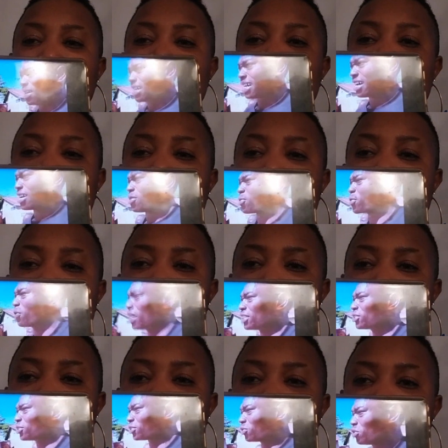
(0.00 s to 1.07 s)
but we went,
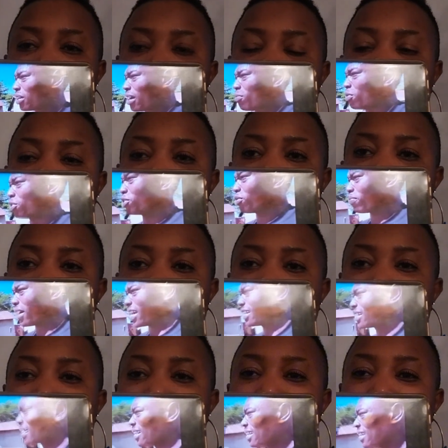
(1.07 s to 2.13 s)
took a motorbike,